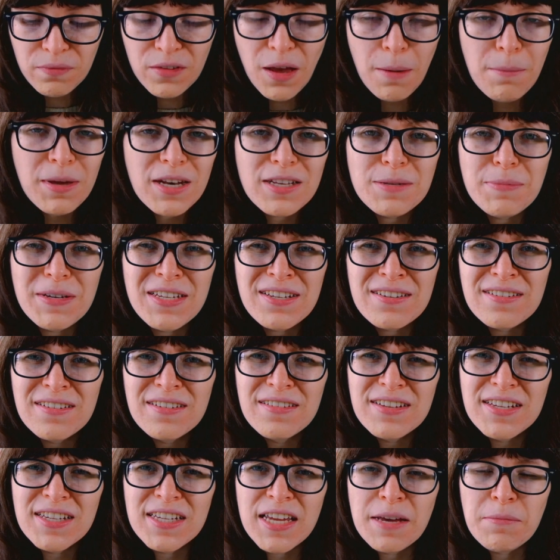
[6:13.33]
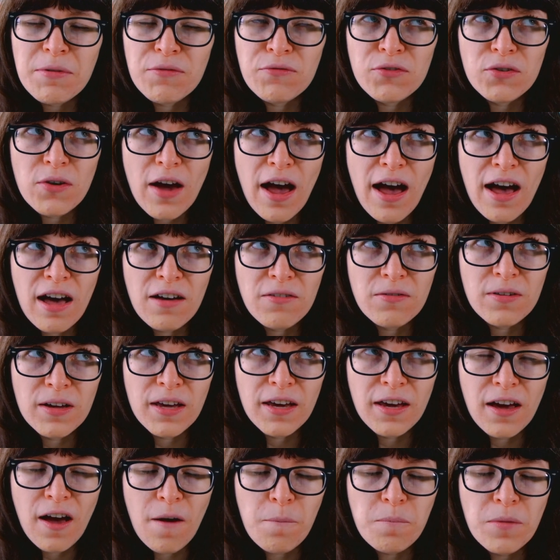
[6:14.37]
But it's basically the same if you have
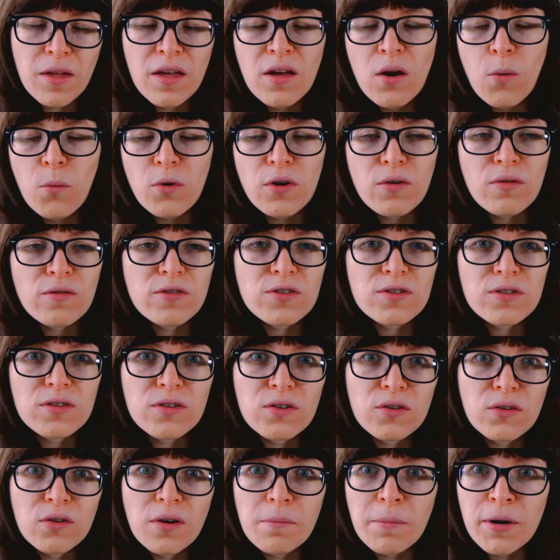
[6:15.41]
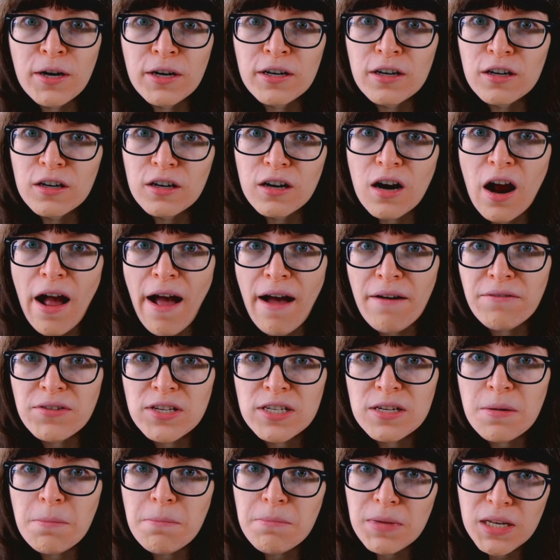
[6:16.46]
a one of those little American
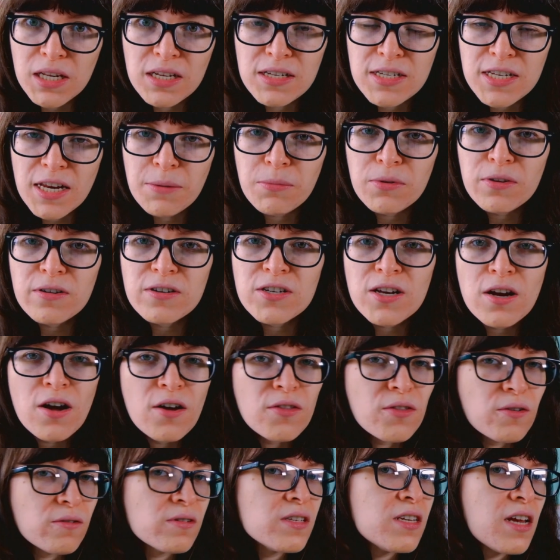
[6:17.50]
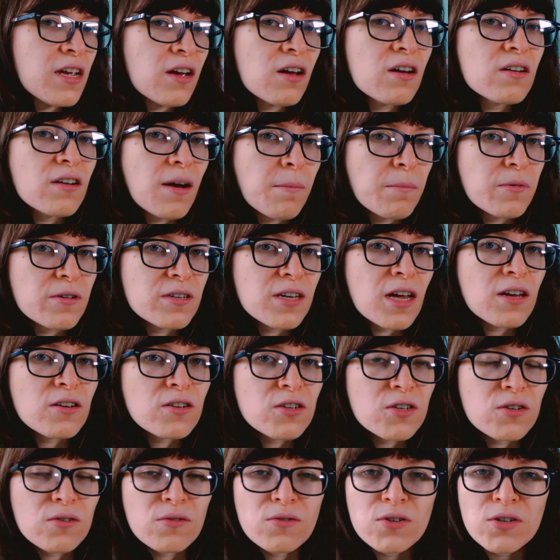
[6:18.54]
Crafts mini staplers. Those take number 10
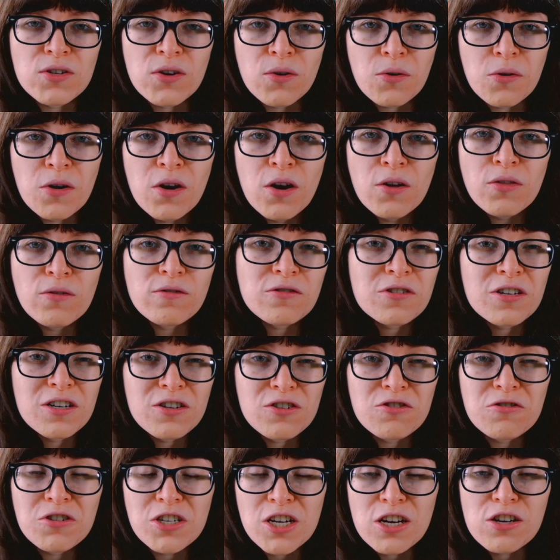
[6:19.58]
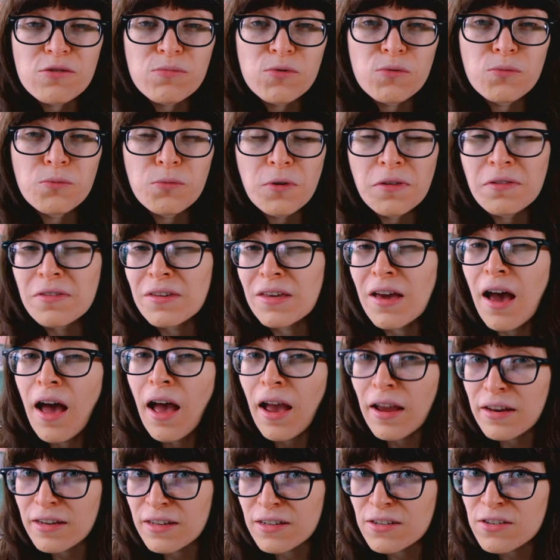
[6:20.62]
too, so those are interchangeable with the
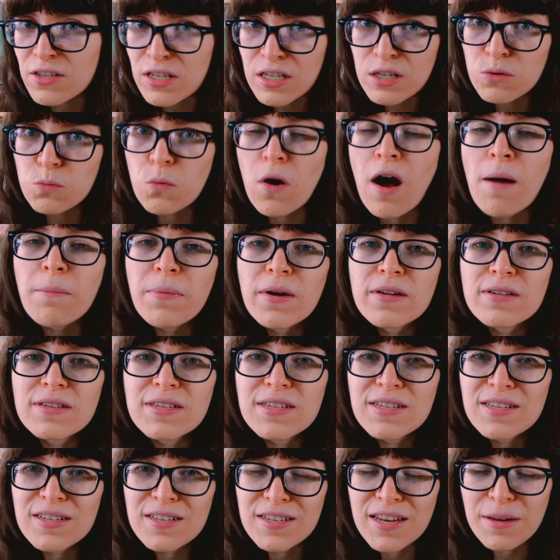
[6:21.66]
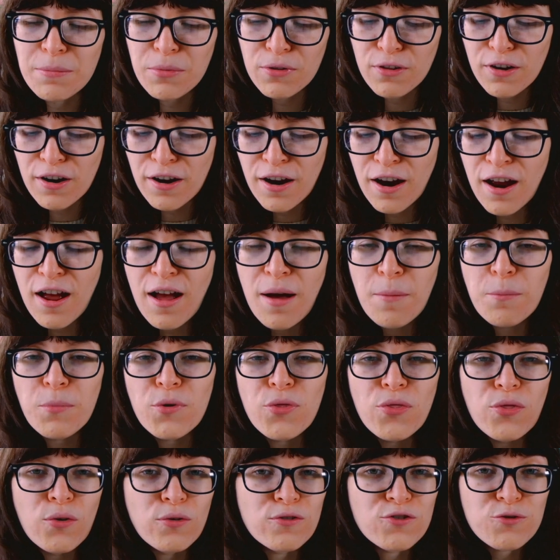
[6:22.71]
Heidi Swap stapler.
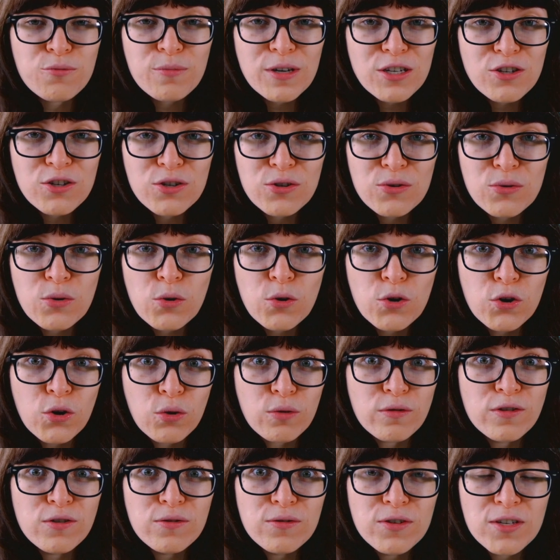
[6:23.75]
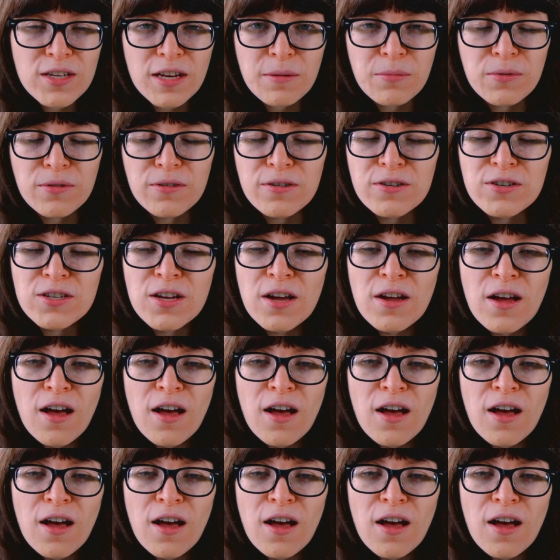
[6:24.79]
But those are my two go-to staplers.